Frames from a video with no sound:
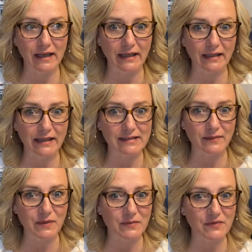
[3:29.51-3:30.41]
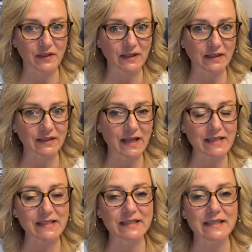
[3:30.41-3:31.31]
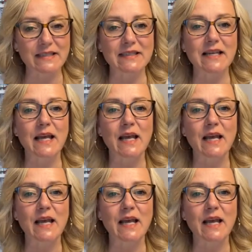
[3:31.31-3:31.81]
I sometimes feel a little hesitant